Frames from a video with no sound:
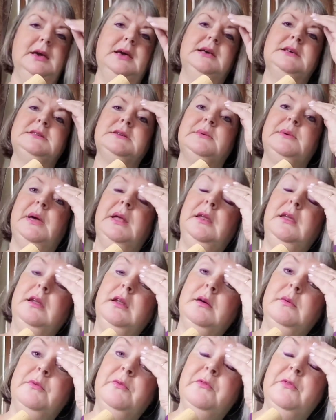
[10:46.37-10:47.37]
So we ended
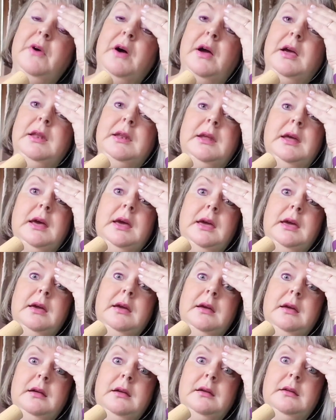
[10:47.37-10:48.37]
up finding
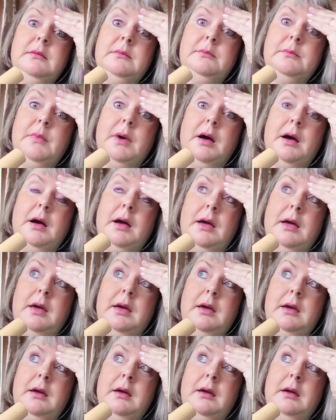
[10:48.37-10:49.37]

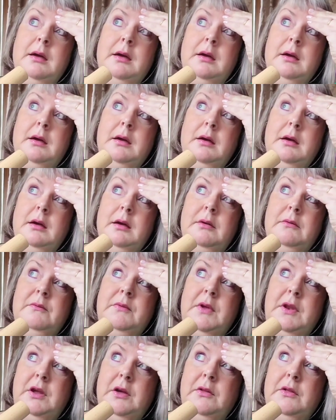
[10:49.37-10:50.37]
my
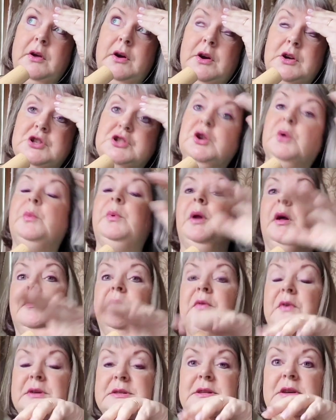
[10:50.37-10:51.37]
video that I shot when I
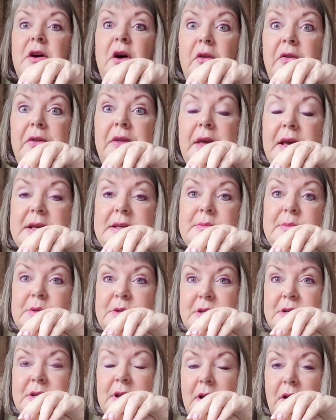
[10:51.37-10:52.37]
first got this, which
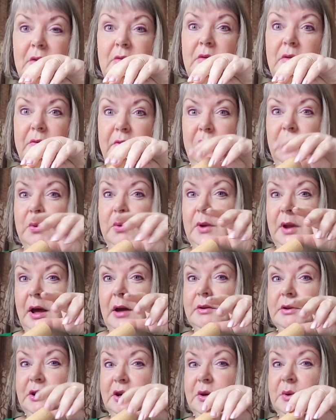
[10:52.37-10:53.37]
is like a review and how
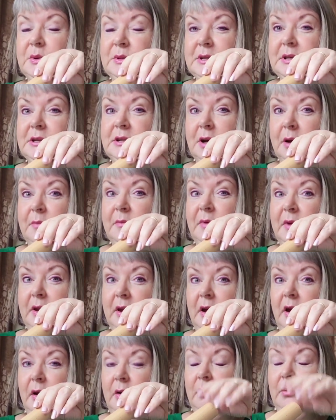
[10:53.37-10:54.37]
to use it type
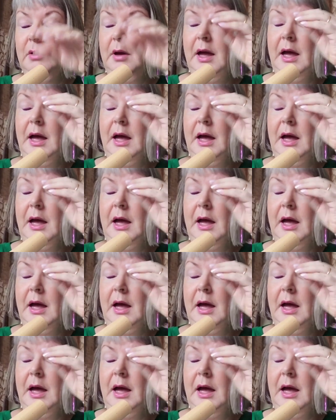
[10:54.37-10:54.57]
video.